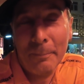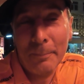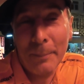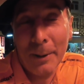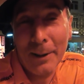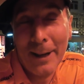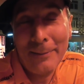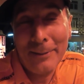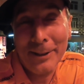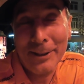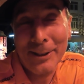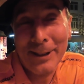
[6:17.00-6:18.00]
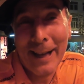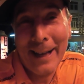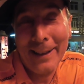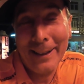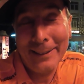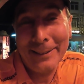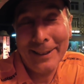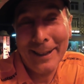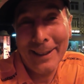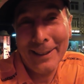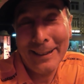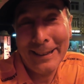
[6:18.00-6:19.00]
Well, I have to say that, you
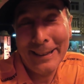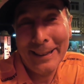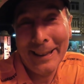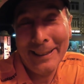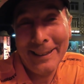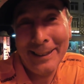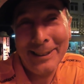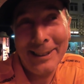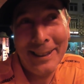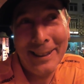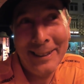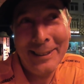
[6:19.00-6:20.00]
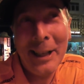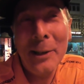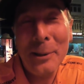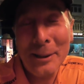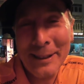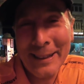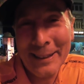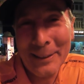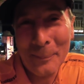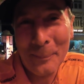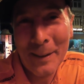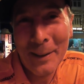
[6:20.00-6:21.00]
know, it's an
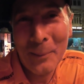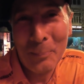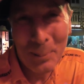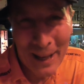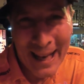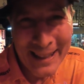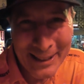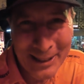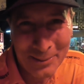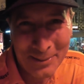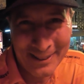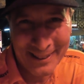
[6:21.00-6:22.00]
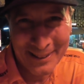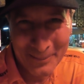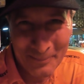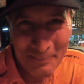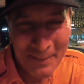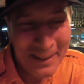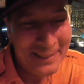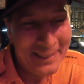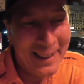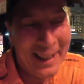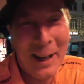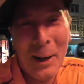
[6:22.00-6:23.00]
interesting place to visit.
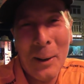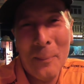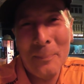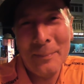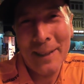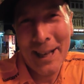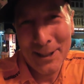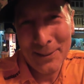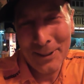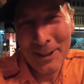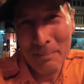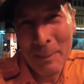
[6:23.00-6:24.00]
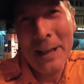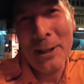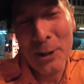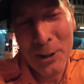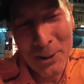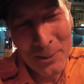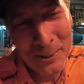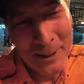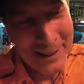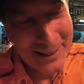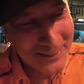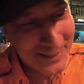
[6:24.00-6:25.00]
As for the menu,
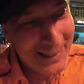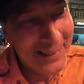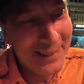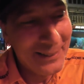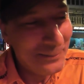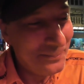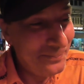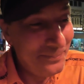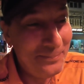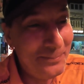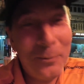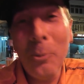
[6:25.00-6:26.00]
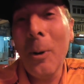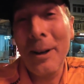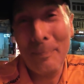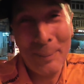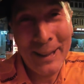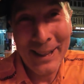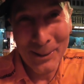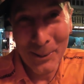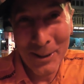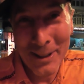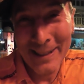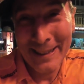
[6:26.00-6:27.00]
well, what B is
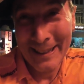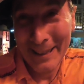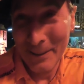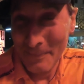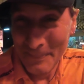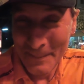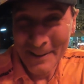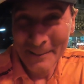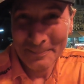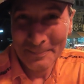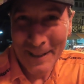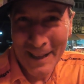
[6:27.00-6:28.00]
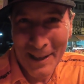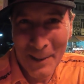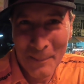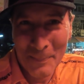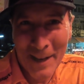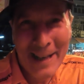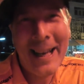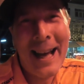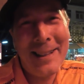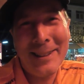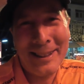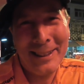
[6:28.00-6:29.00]
ordered here, I
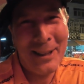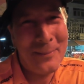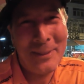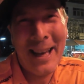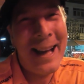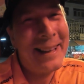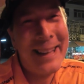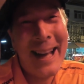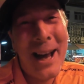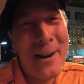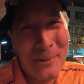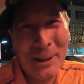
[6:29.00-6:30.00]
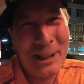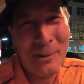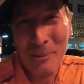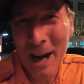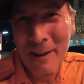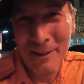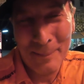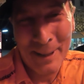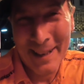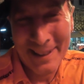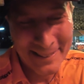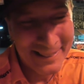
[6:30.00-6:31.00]
can't really rave
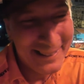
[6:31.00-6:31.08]
about it.